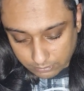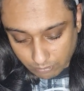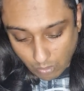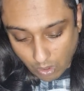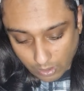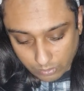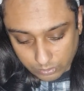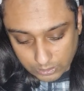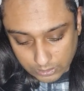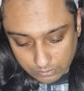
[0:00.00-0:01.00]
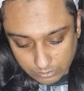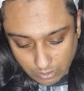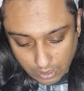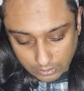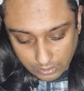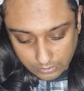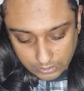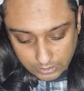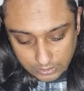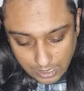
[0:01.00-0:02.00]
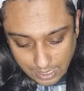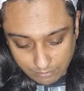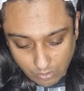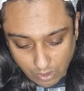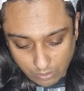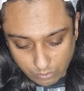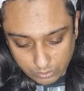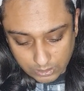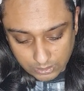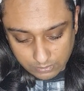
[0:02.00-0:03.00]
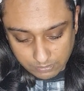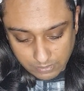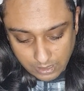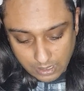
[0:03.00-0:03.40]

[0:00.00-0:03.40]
my autism diagnosis and my autism